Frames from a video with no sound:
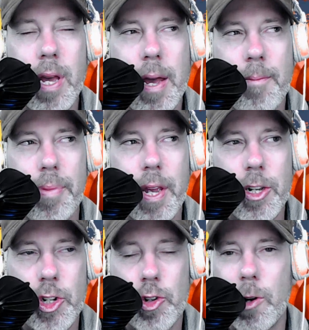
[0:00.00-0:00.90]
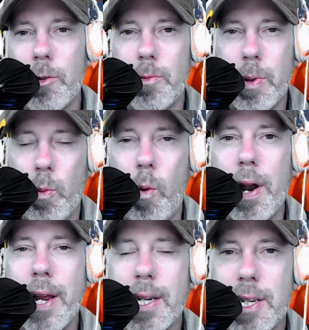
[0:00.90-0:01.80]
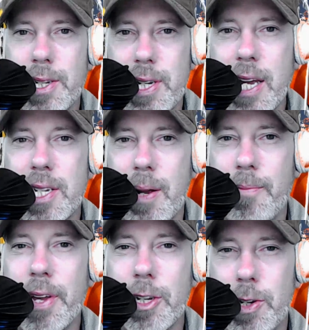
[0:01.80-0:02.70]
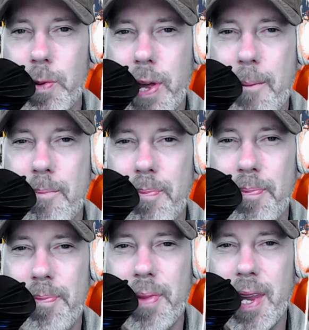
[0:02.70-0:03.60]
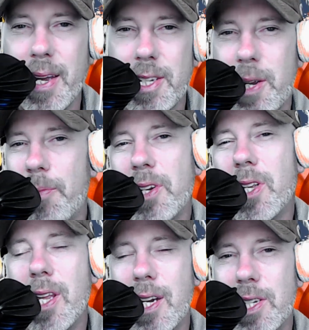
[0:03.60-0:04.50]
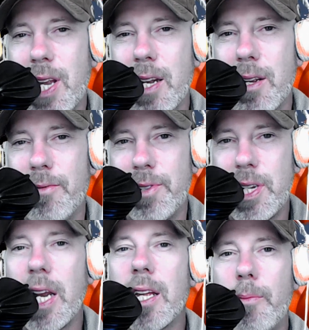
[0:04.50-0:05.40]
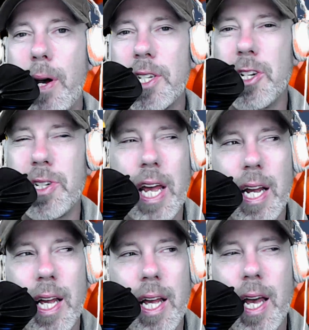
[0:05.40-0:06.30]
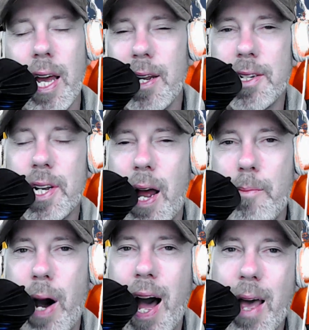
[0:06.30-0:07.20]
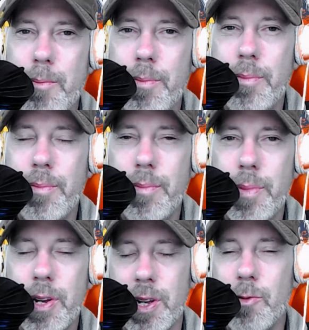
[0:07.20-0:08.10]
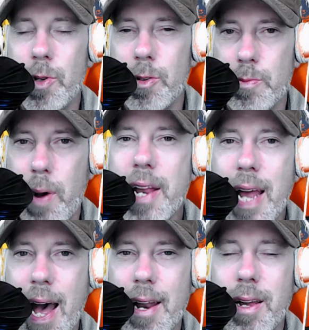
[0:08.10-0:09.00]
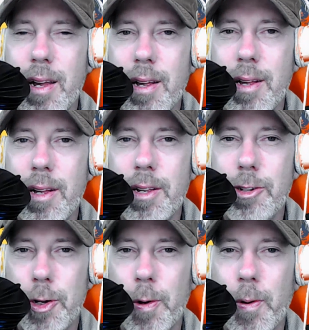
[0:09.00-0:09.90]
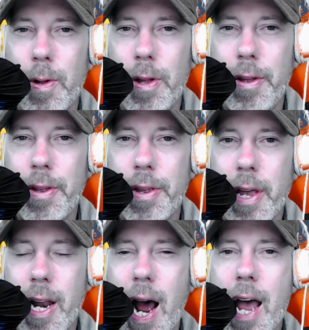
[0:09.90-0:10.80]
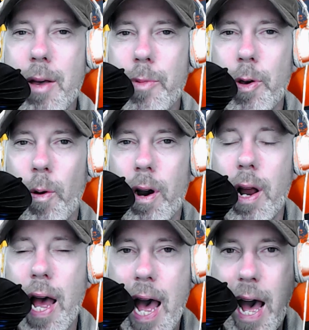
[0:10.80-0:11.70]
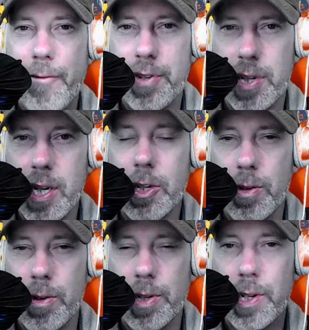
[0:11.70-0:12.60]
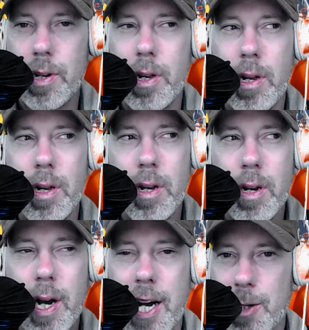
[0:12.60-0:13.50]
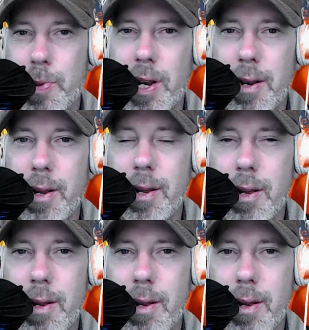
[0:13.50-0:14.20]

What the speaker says: of me struggled with wanting to say something to them, something to the extent of sending a message saying, hey, listen, it is my dad too, and I am your half sister's husband.